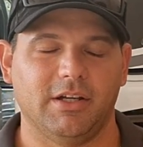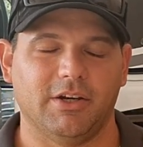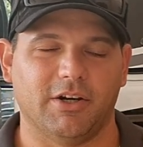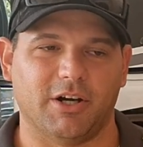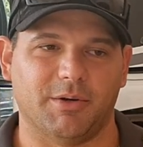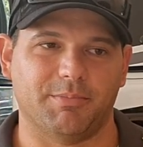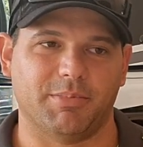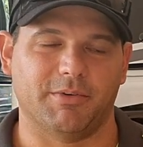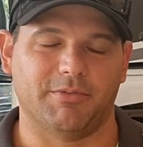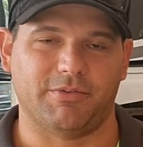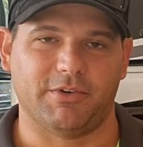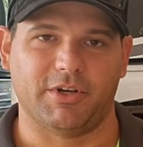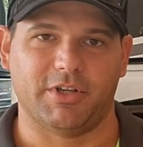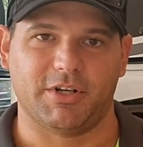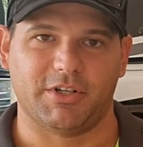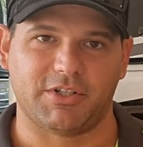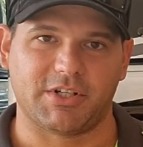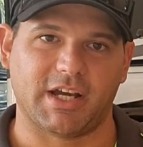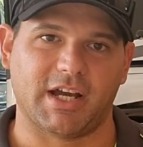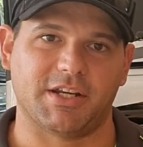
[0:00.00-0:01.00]
I prefer to
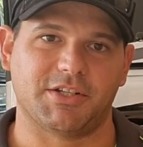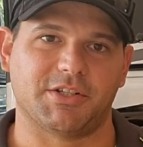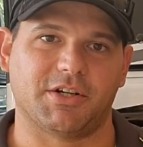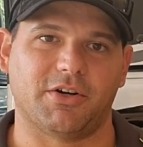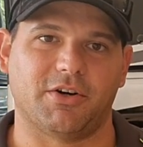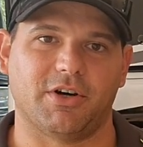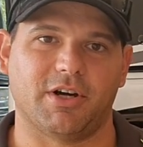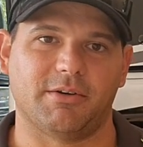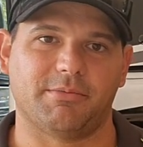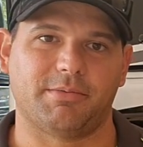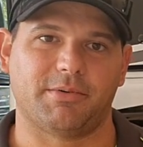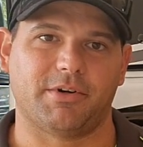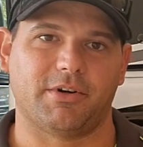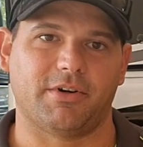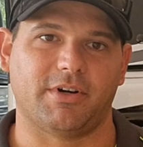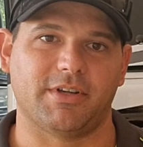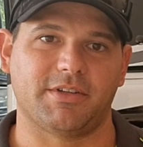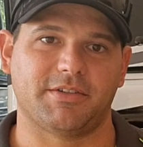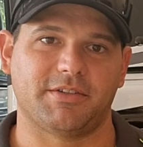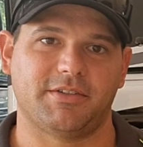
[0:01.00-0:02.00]
charge a higher
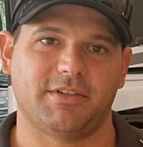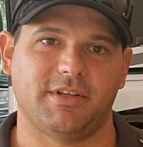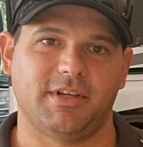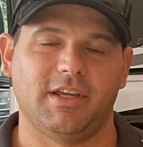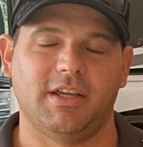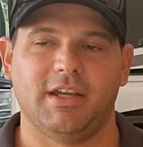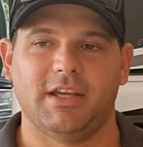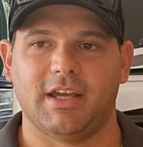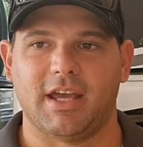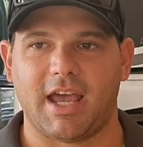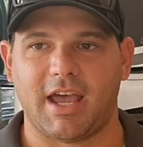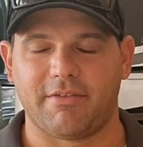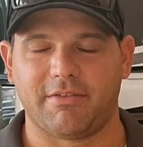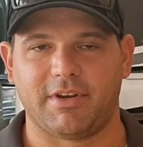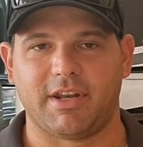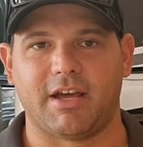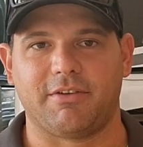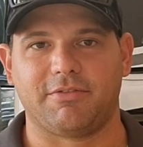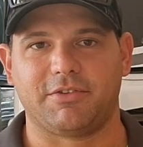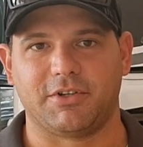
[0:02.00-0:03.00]
price, have
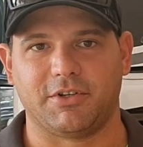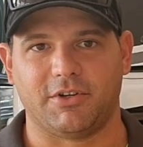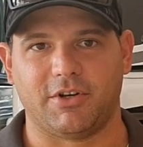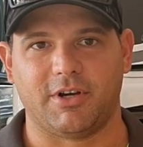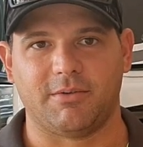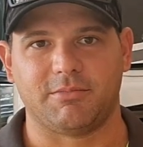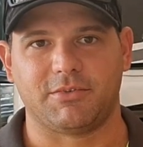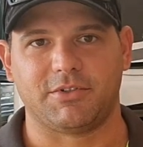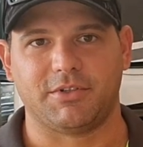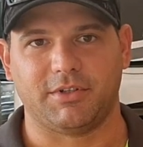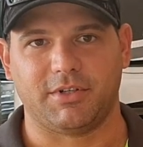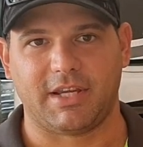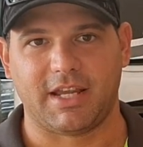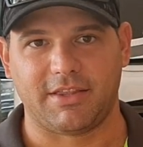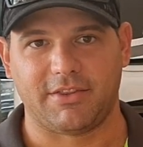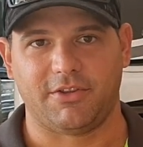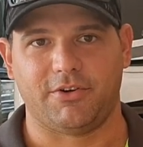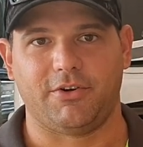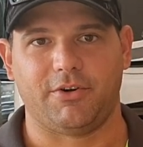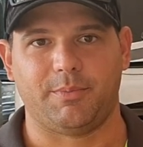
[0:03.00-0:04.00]
enough time to
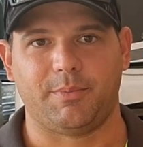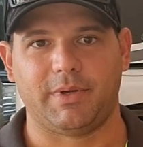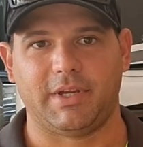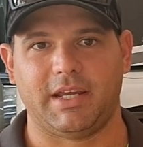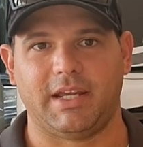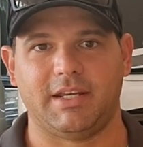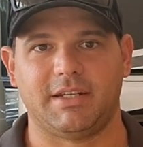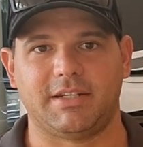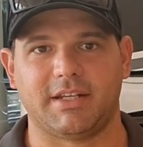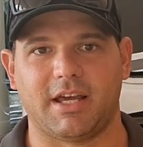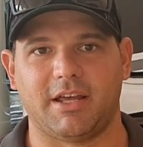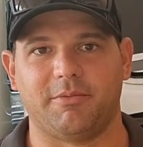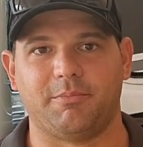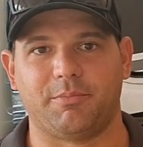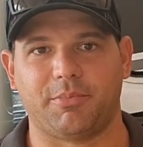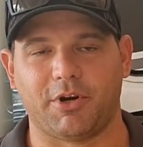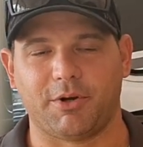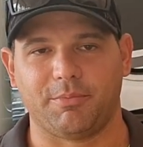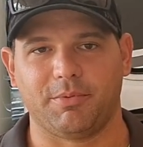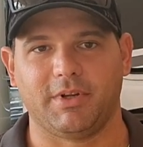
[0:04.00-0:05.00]
get the repair done
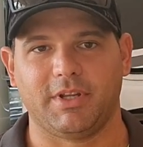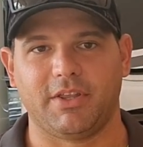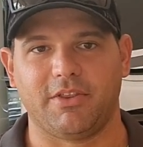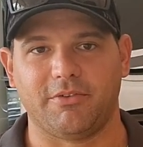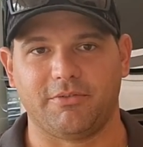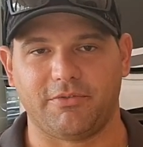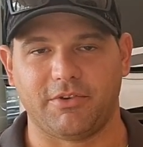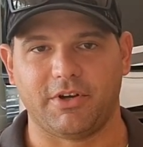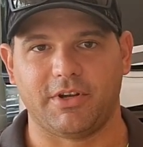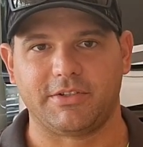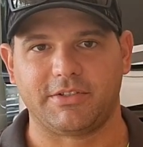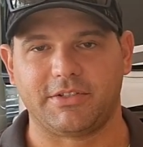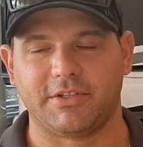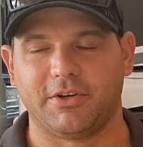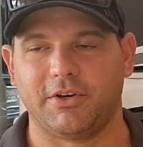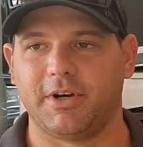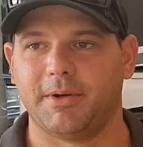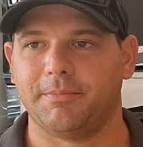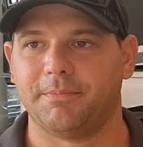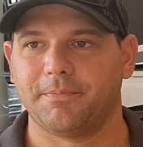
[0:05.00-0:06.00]
properly the first
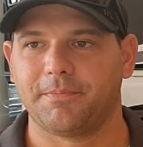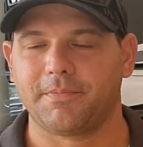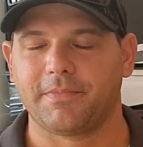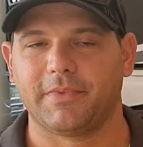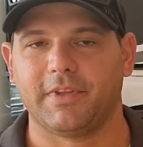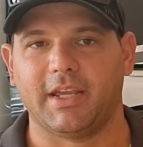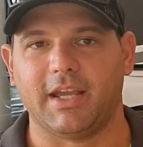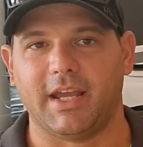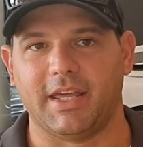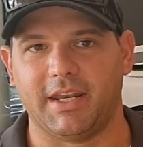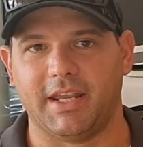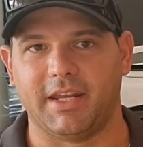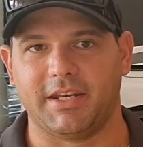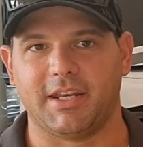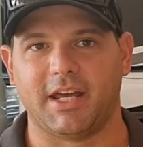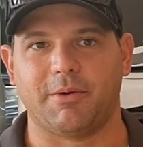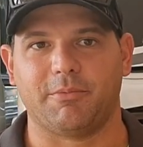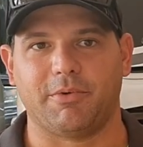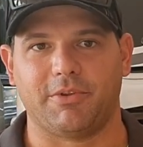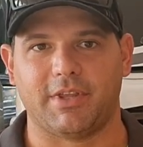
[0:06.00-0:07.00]
time, and end
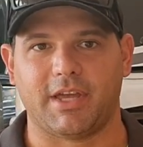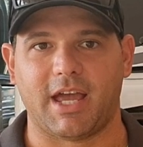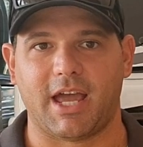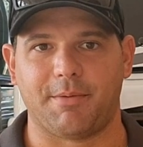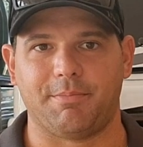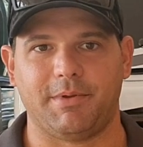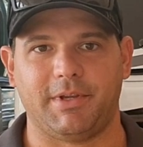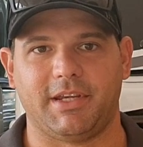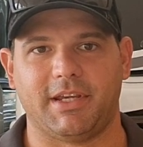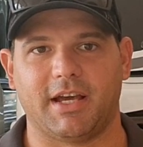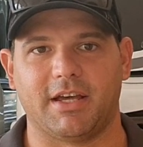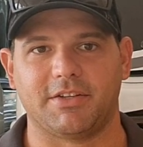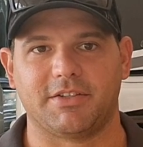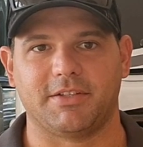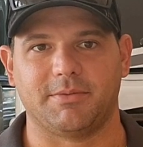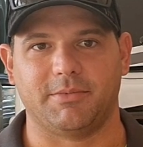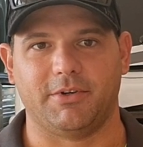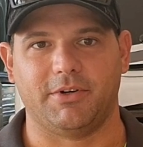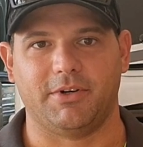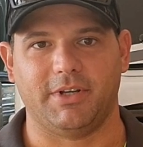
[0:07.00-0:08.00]
up with a happy
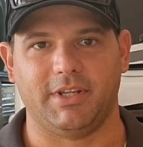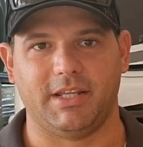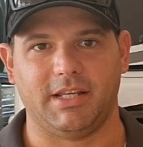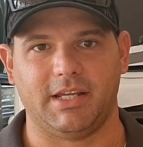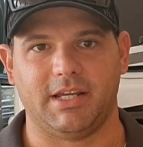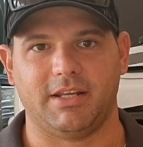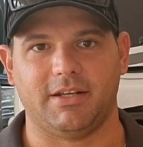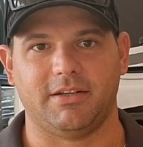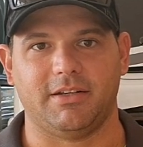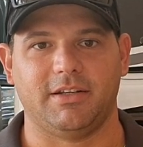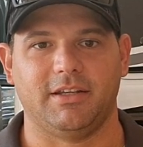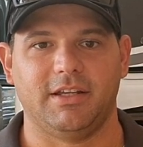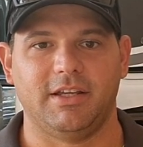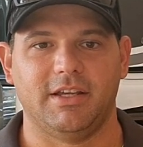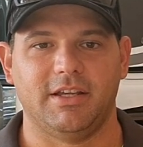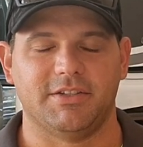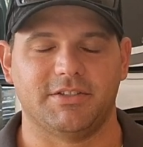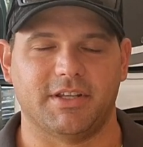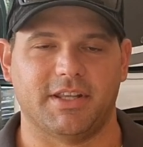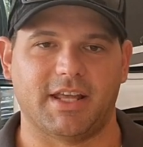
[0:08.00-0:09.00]
customer in the end.
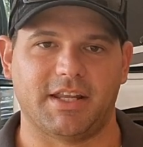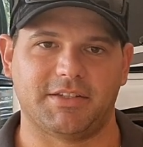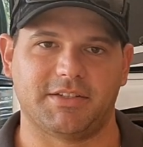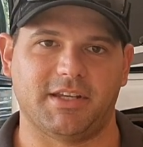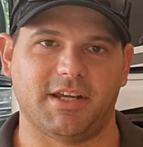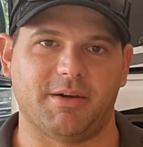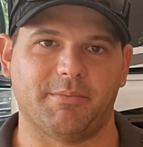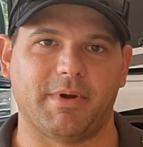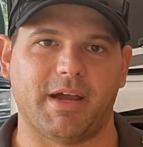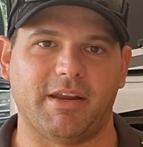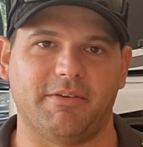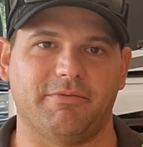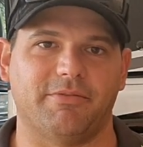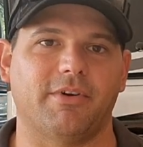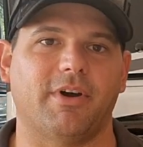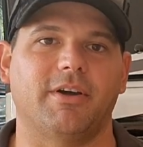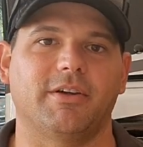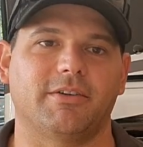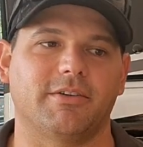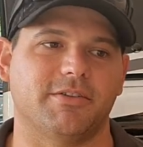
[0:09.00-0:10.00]
So that's our main
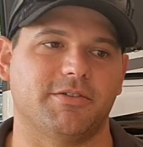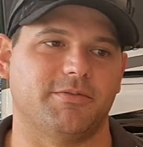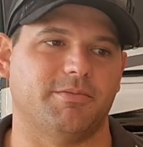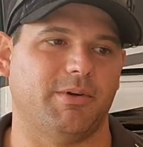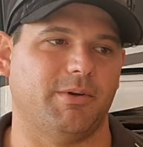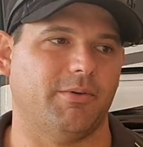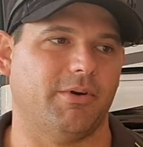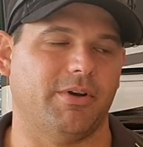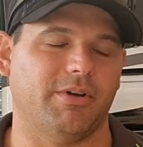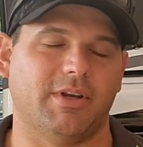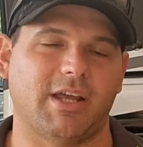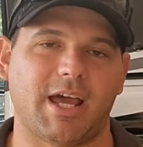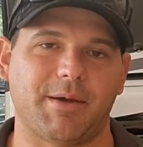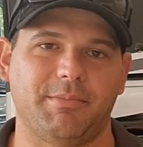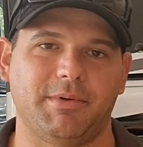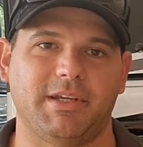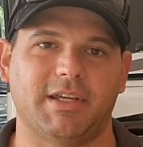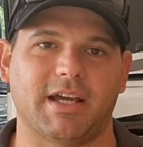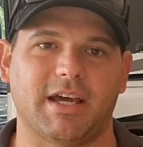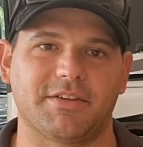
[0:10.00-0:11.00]
focus. We want
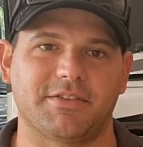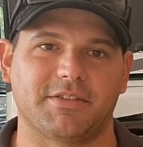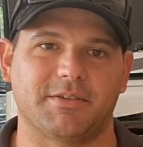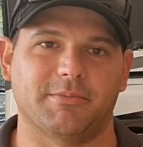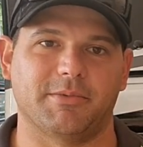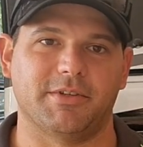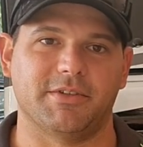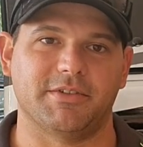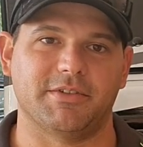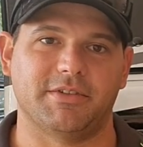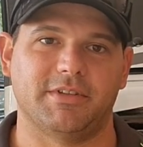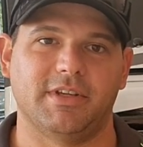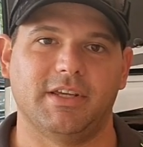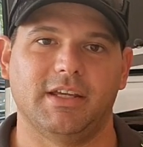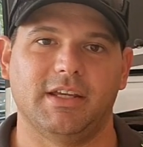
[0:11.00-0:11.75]
happy customers